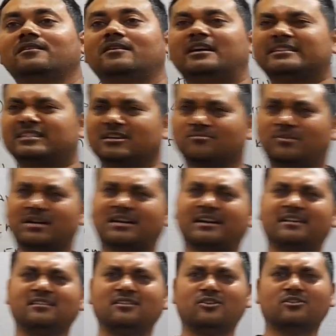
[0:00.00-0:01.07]
I think
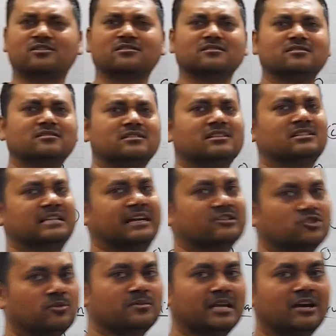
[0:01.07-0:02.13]
Magahi or these
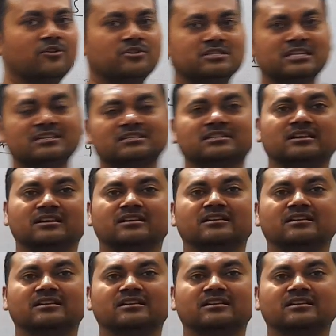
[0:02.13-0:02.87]
kinds of languages,